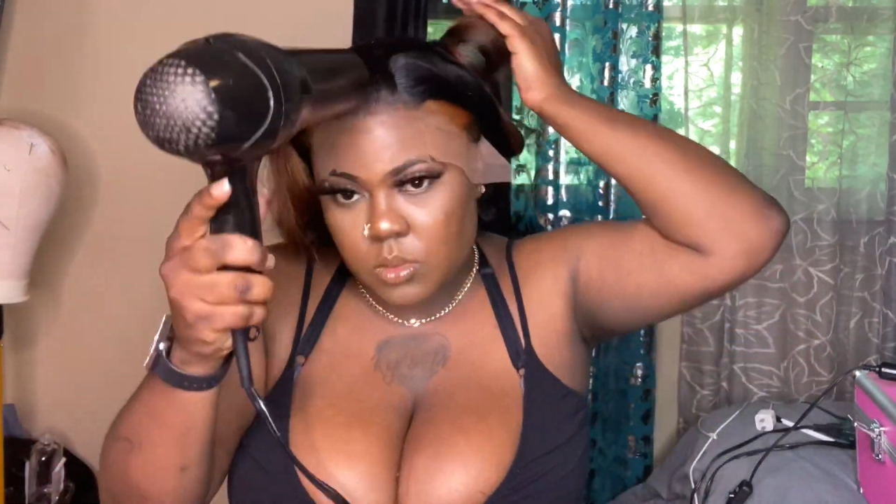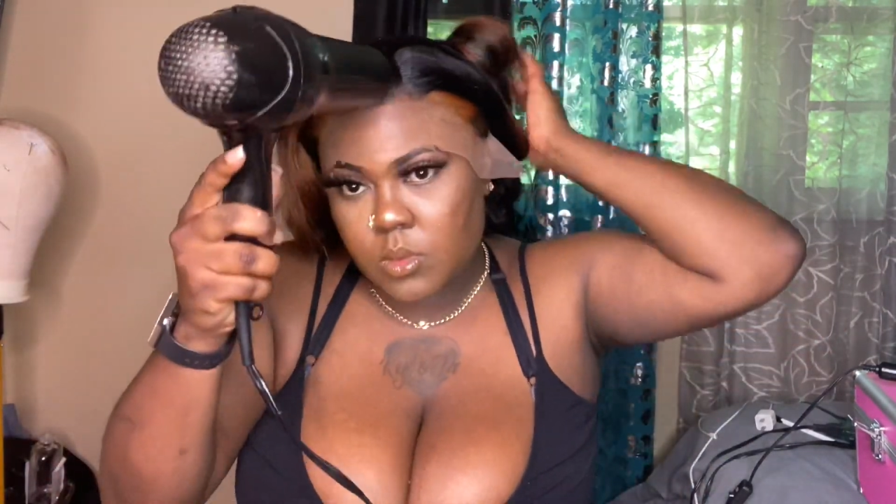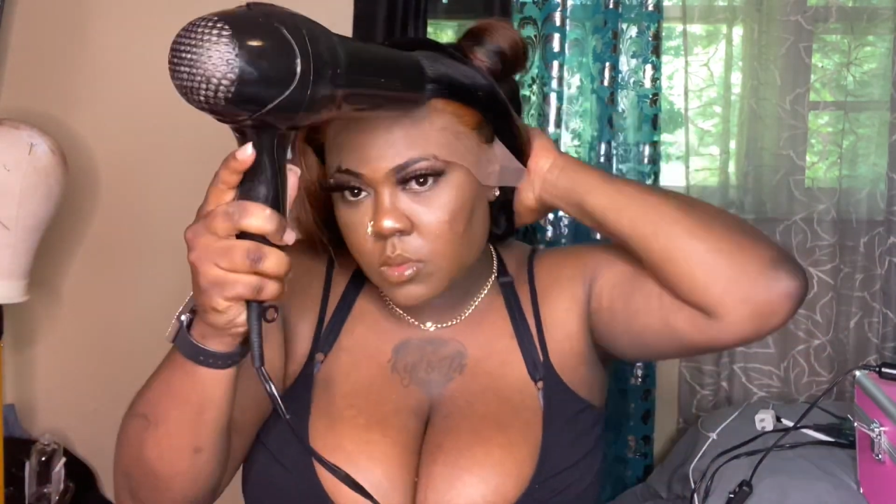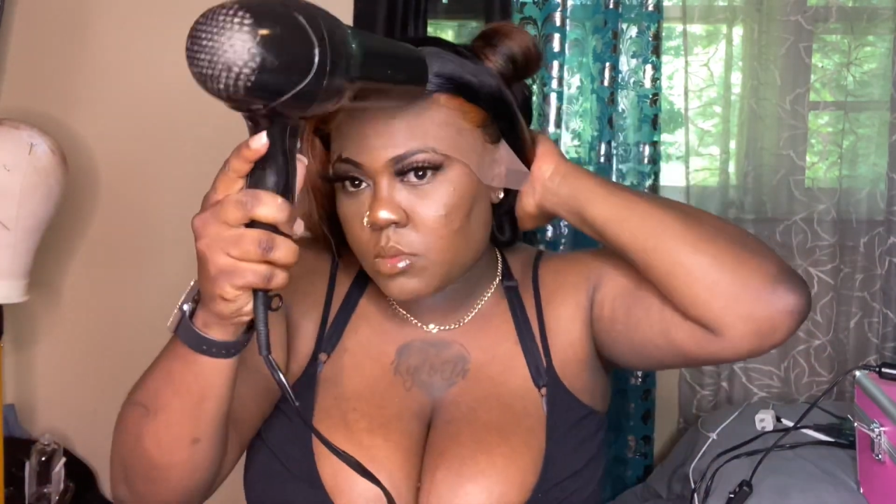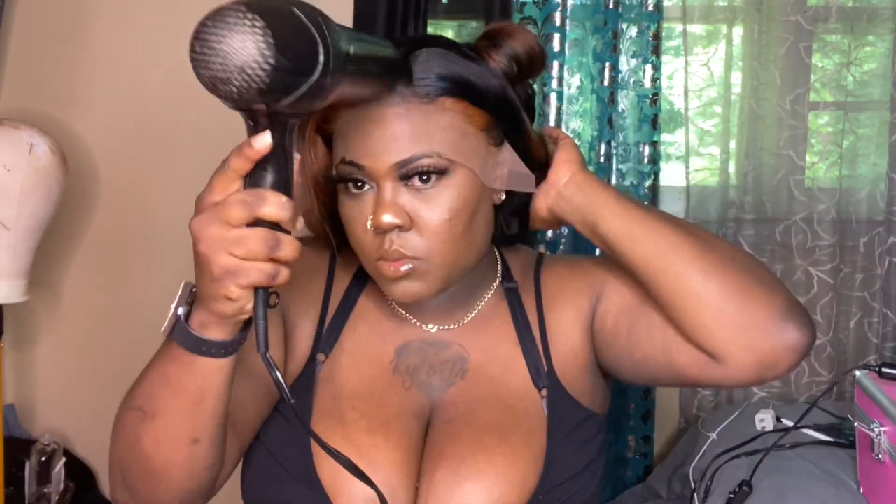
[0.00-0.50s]
and
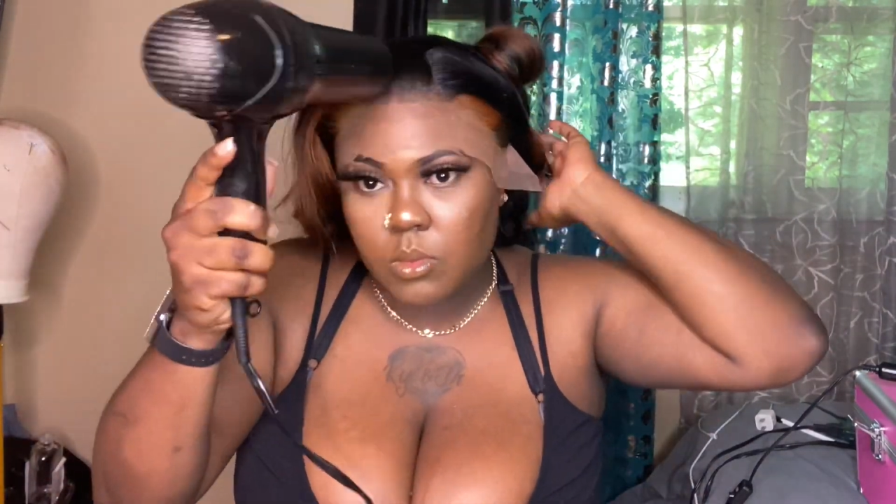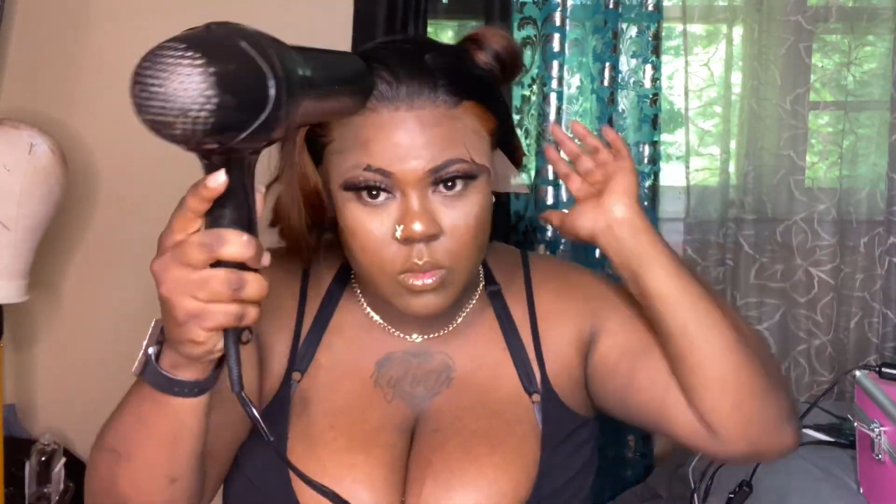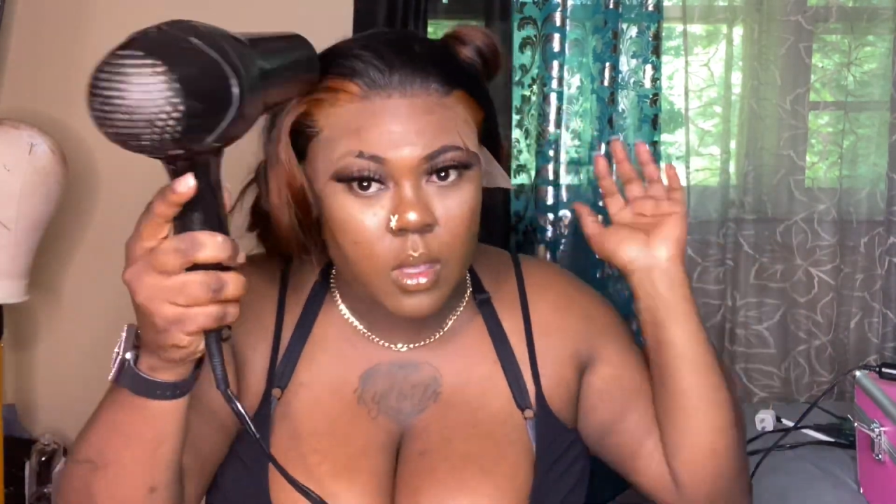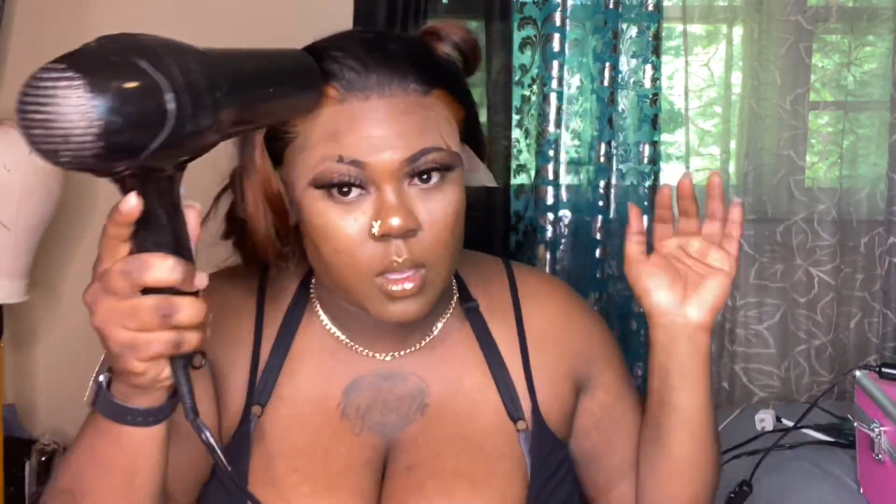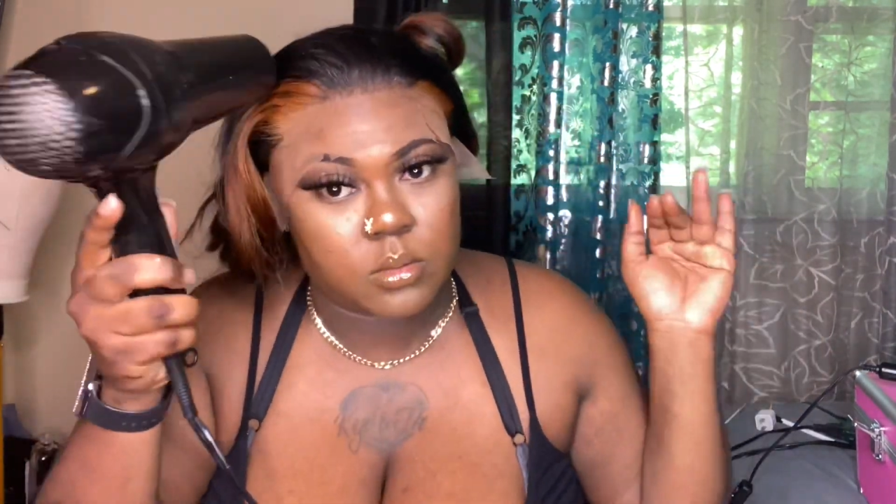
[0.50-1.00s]
making sure
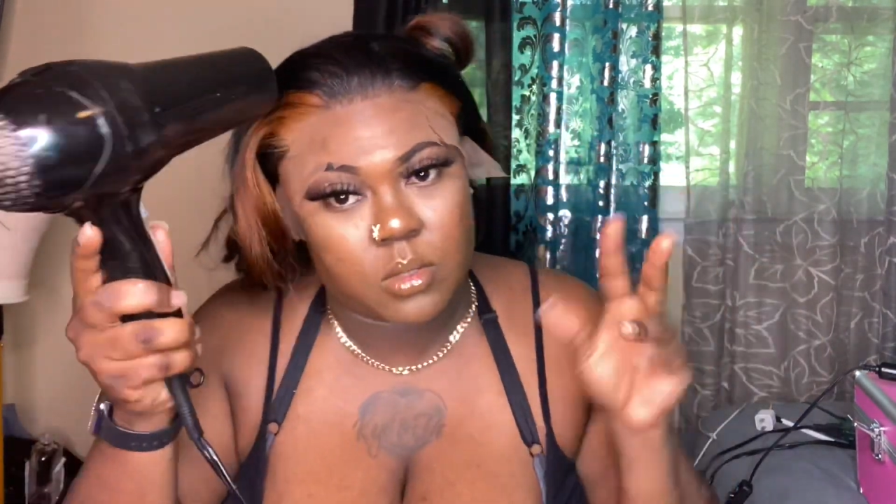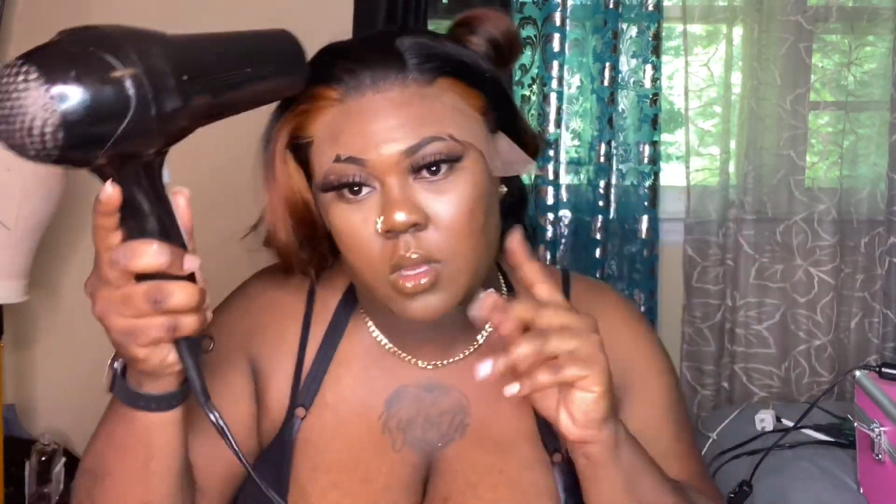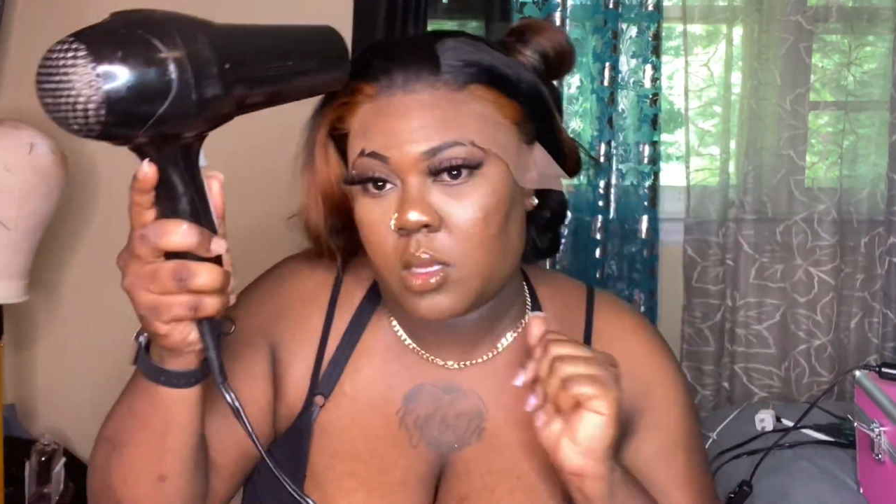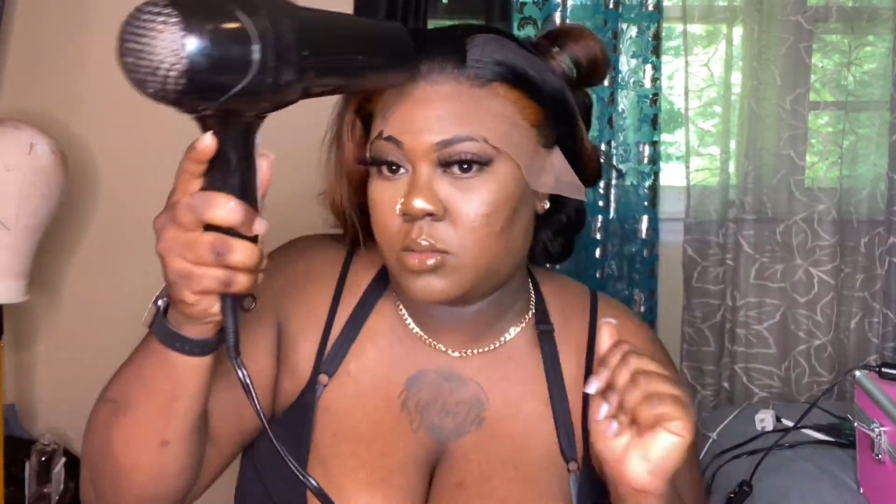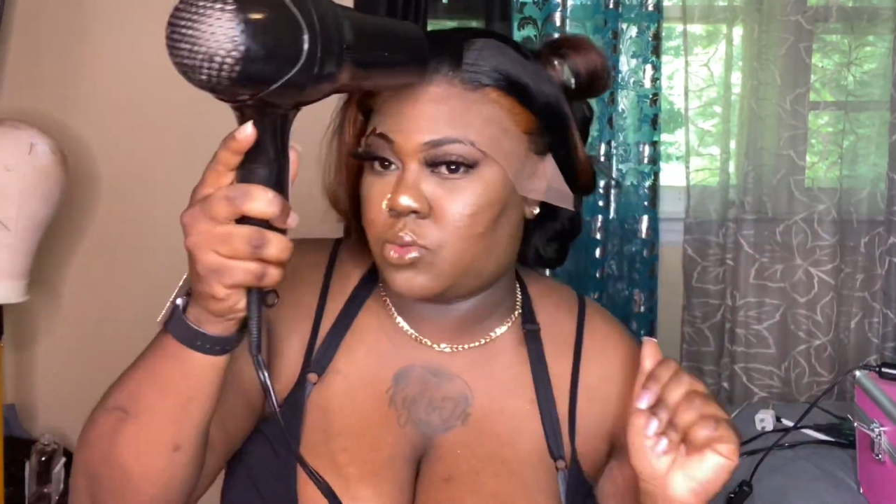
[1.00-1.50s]
it stays, because
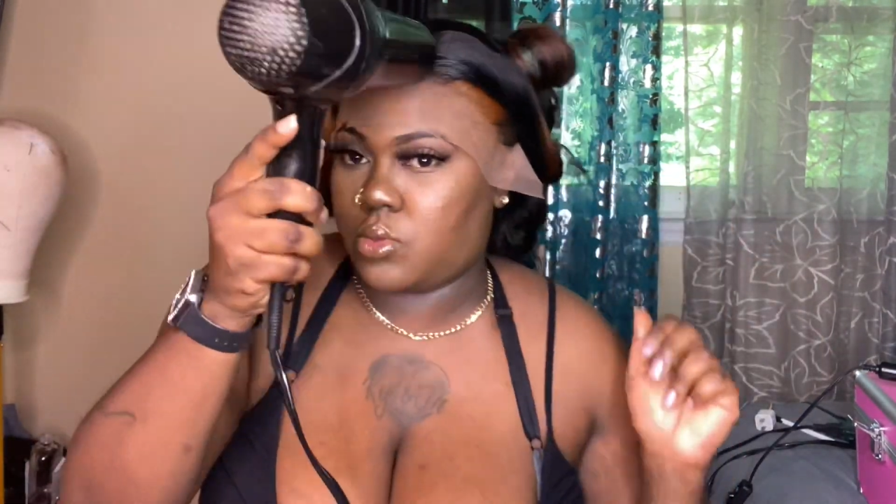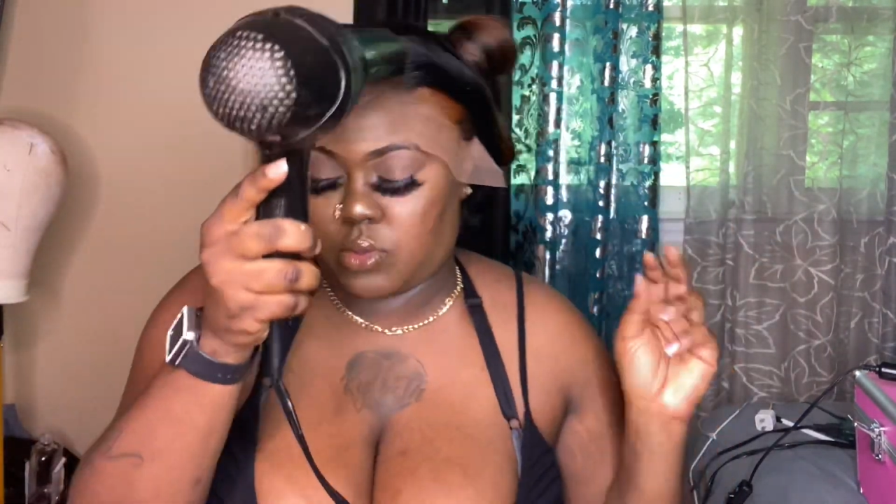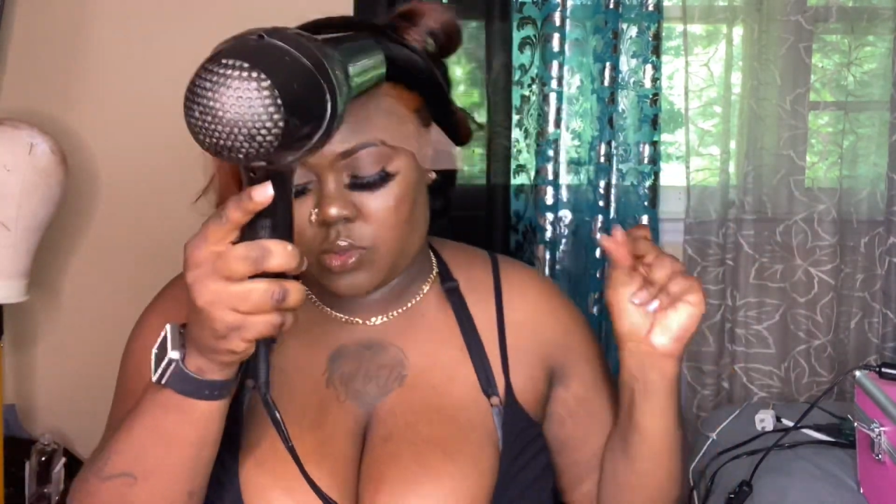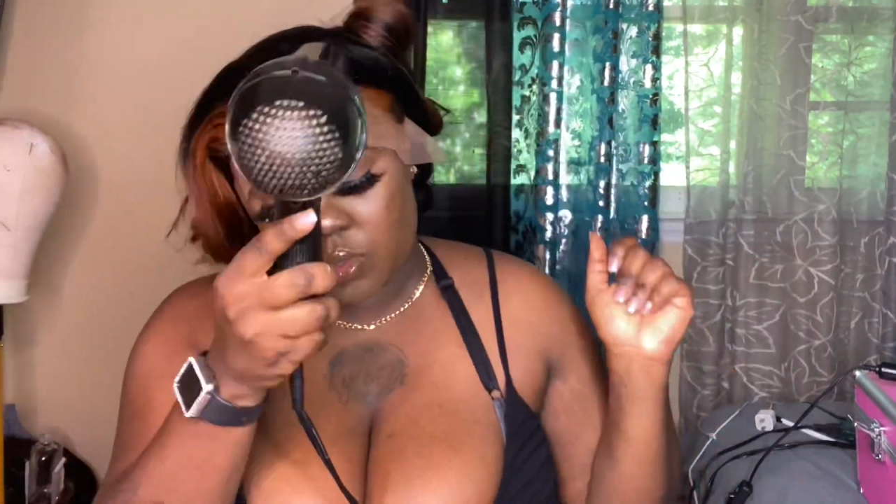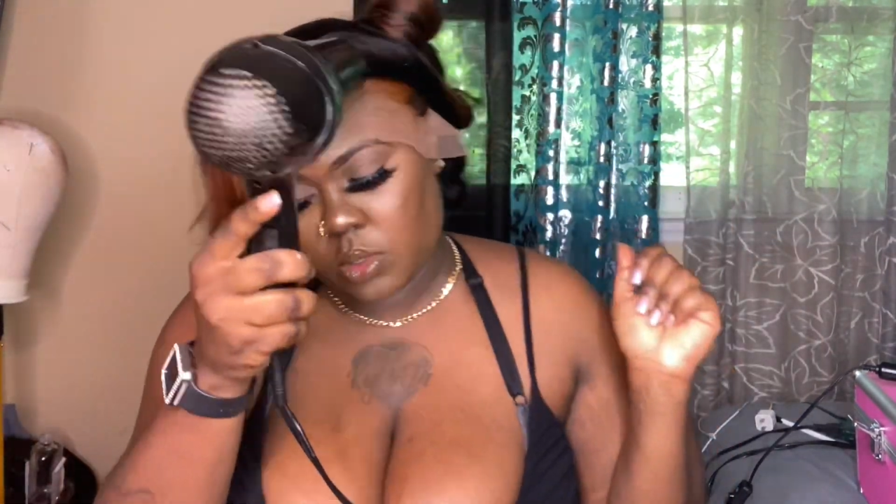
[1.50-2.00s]
I did
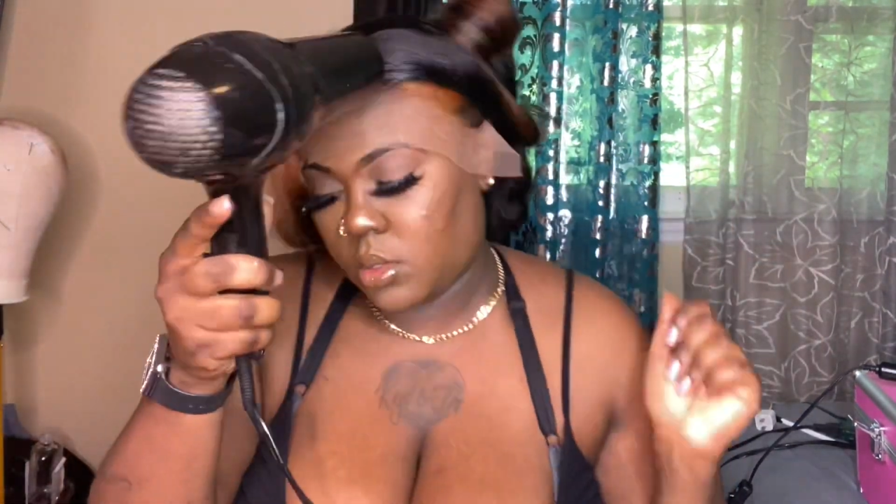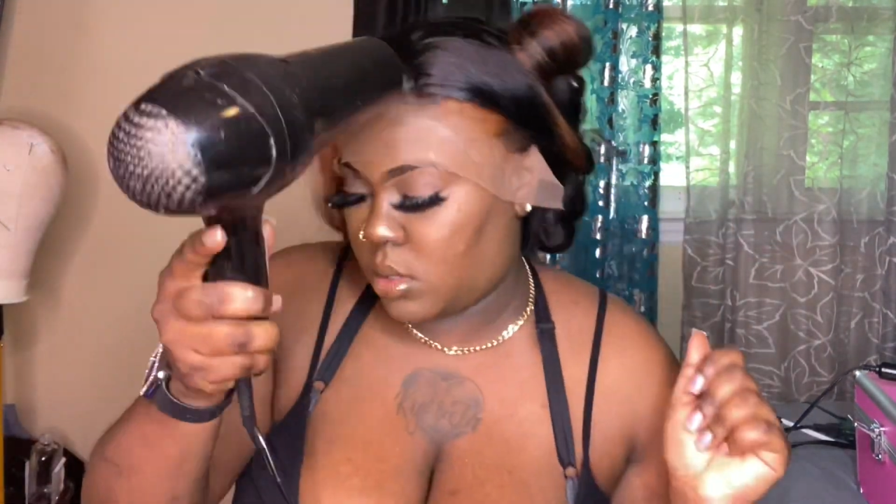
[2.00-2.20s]
keep this